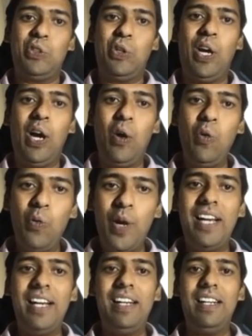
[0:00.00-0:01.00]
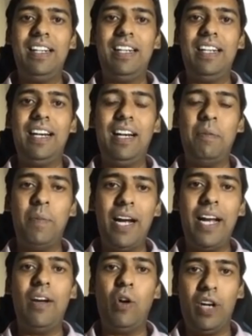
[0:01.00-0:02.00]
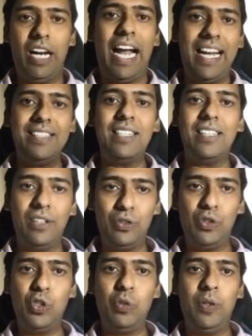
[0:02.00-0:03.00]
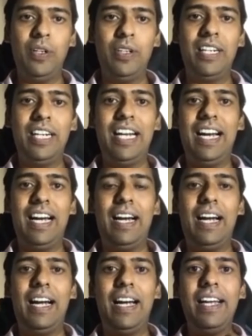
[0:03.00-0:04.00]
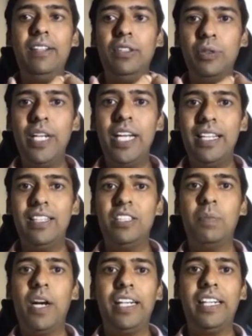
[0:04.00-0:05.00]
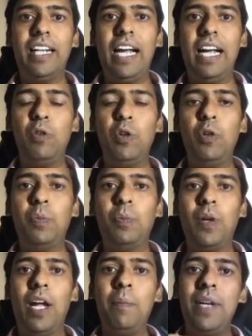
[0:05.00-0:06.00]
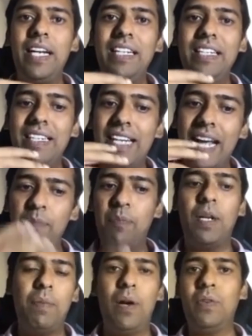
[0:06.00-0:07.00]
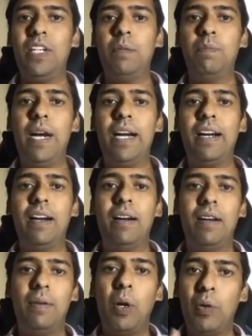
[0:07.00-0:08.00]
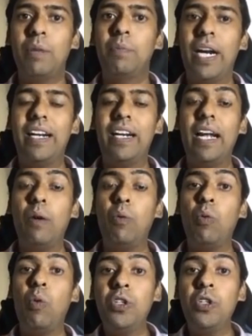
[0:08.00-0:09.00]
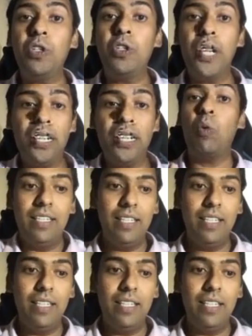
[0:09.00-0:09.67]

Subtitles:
So how well am I, or as a consumer, I today in this market, I will plumb in depth about that brand, and I want to make,